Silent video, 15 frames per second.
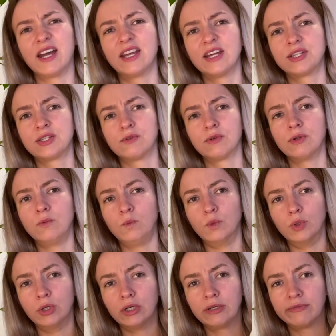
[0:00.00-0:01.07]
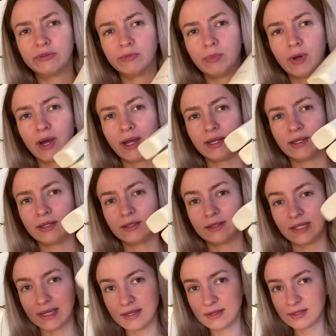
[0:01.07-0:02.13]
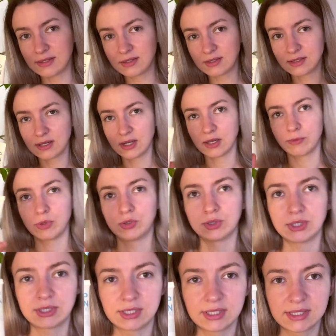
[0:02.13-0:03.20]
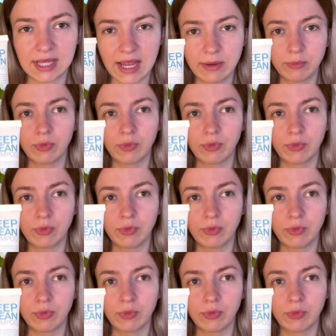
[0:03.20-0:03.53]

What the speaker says: guess, a reward for buying this, because it's the same